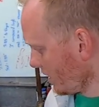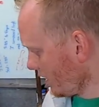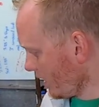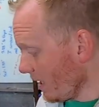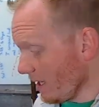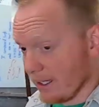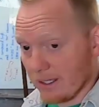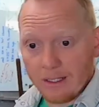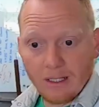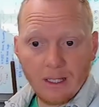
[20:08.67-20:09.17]

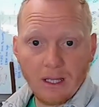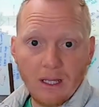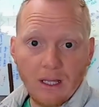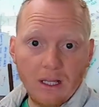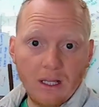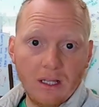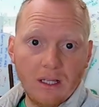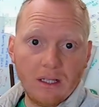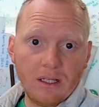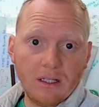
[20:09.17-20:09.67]
yeah.
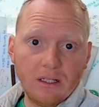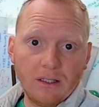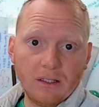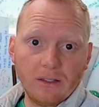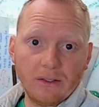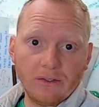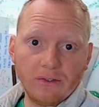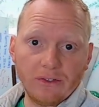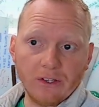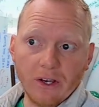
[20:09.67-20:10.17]

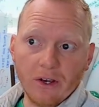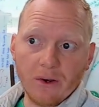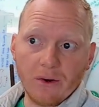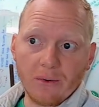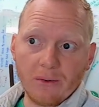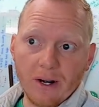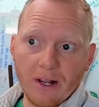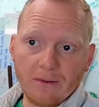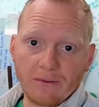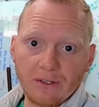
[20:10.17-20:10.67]

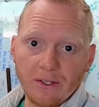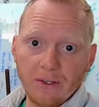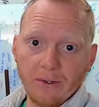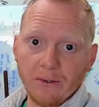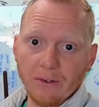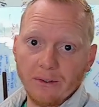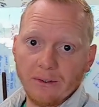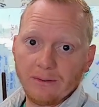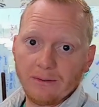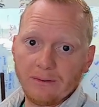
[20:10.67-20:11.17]
So, round
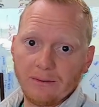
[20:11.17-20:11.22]
two.